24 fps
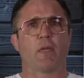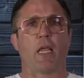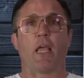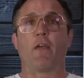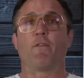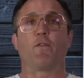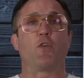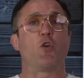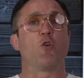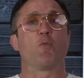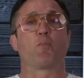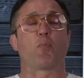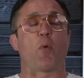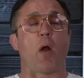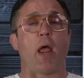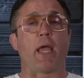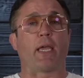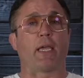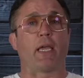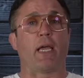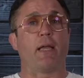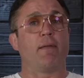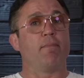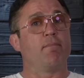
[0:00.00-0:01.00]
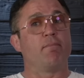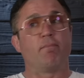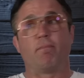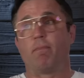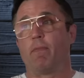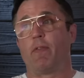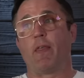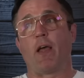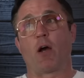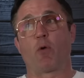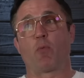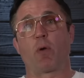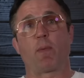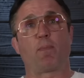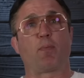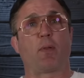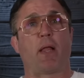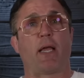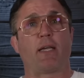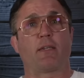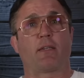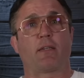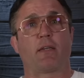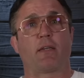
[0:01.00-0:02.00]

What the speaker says: If you break it, they'll replace